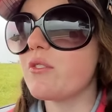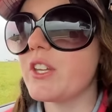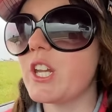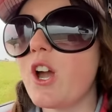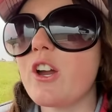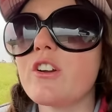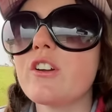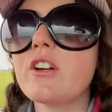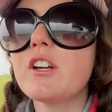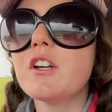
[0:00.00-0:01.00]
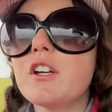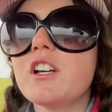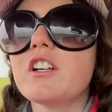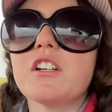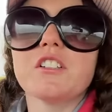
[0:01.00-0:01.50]
video,
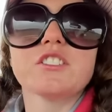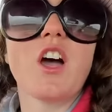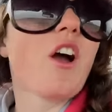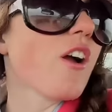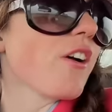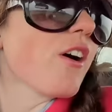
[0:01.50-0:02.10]
so